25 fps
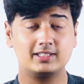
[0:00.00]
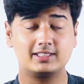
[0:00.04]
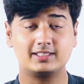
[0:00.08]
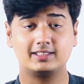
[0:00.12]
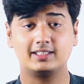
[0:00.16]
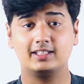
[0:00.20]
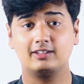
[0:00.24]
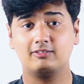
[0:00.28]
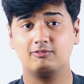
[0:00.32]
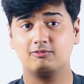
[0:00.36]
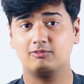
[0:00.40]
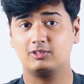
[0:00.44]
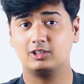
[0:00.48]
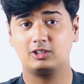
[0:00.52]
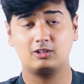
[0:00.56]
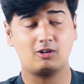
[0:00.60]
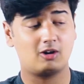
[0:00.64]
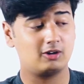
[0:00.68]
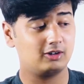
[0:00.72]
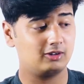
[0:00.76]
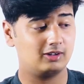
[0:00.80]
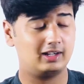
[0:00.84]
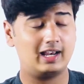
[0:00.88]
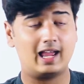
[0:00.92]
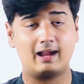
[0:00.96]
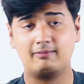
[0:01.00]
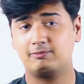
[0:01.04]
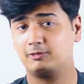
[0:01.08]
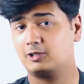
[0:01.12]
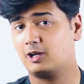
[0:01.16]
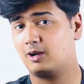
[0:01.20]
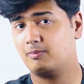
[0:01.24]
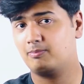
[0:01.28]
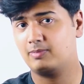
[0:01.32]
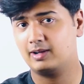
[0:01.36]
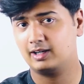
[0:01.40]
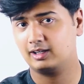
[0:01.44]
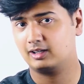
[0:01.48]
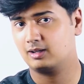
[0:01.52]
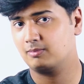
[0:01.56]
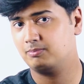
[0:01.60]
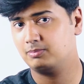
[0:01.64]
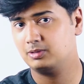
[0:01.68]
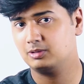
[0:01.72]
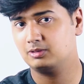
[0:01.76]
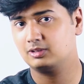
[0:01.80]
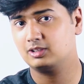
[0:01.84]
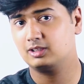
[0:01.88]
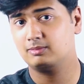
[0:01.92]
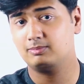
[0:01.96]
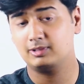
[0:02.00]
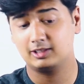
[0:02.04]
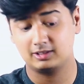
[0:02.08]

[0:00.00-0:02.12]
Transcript: this thing with on your laptop and computer,